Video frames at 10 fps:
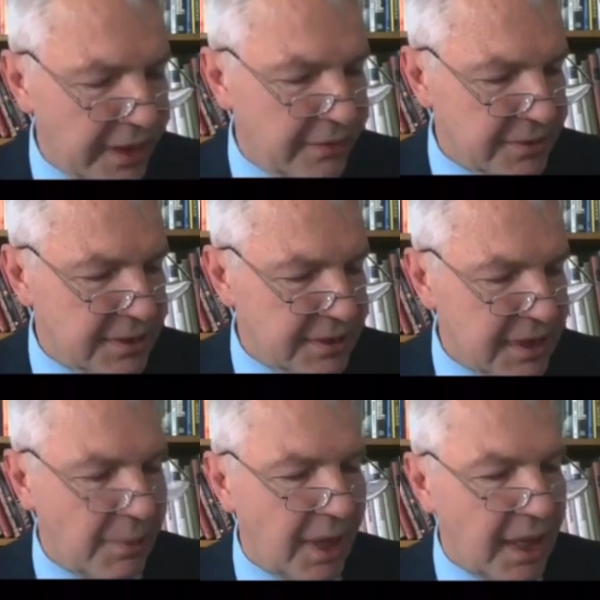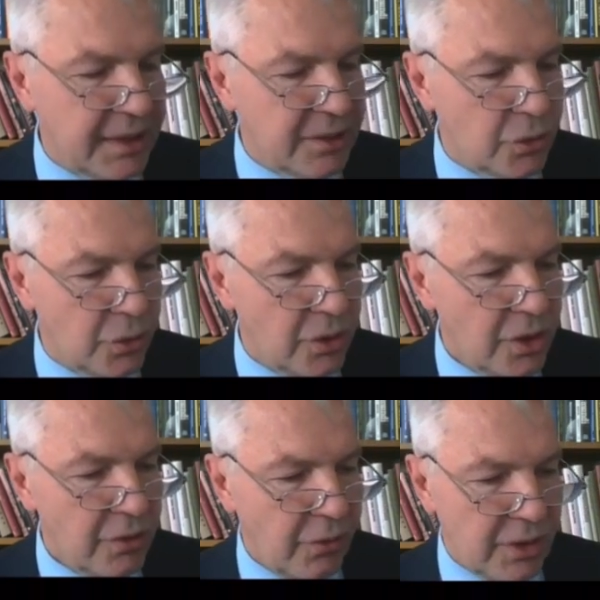gives some light to,
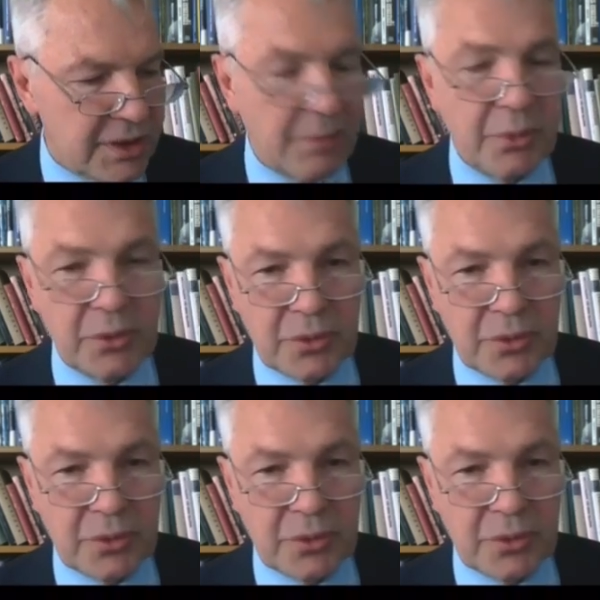for example,